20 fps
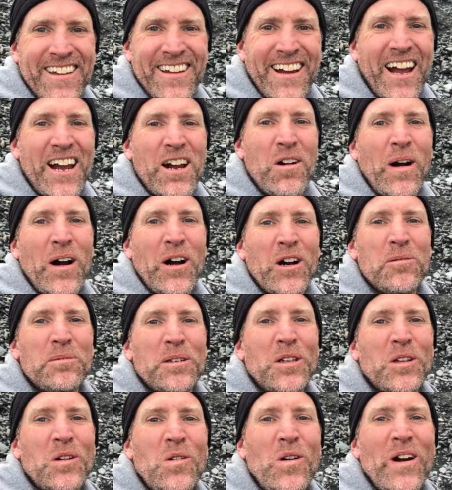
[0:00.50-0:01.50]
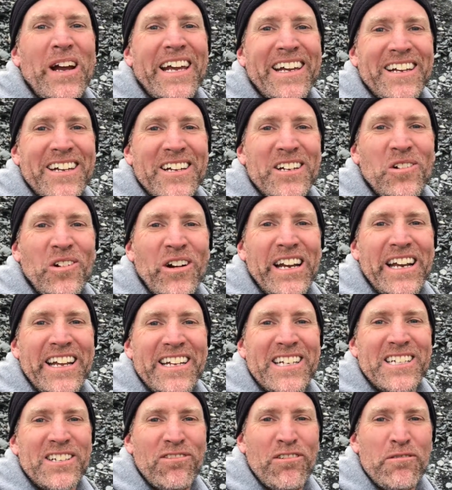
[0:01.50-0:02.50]
Hey, welcome to the week.
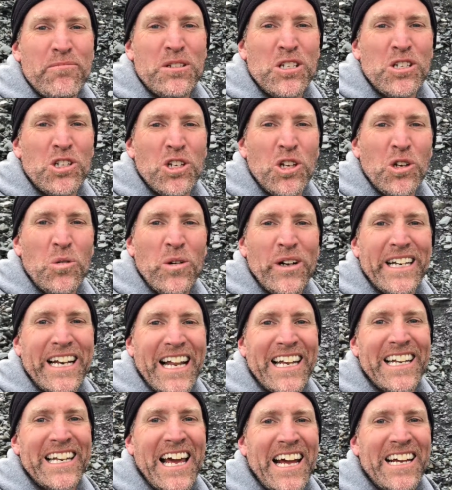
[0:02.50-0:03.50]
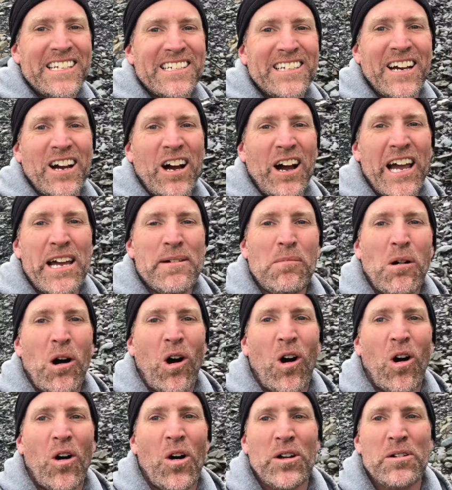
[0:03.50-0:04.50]
Greetings from Seward, Alaska. I am
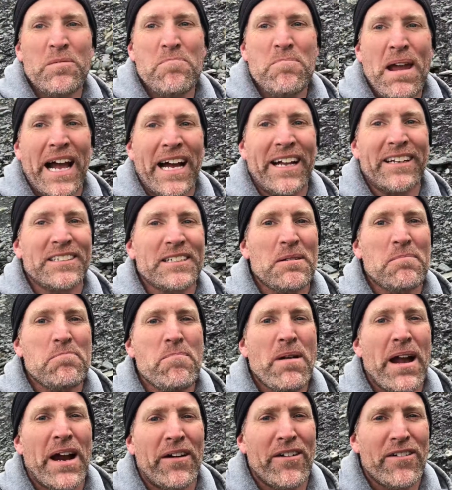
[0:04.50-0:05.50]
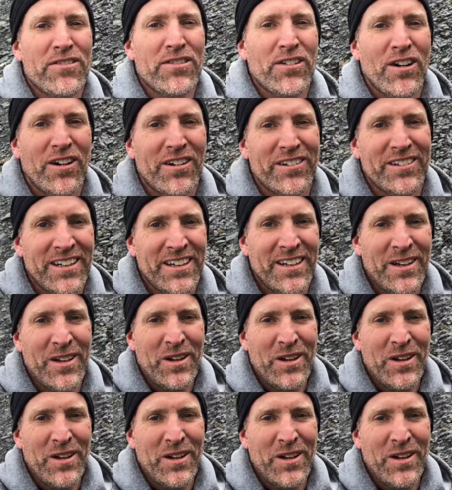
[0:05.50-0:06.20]
on Mount Marathon.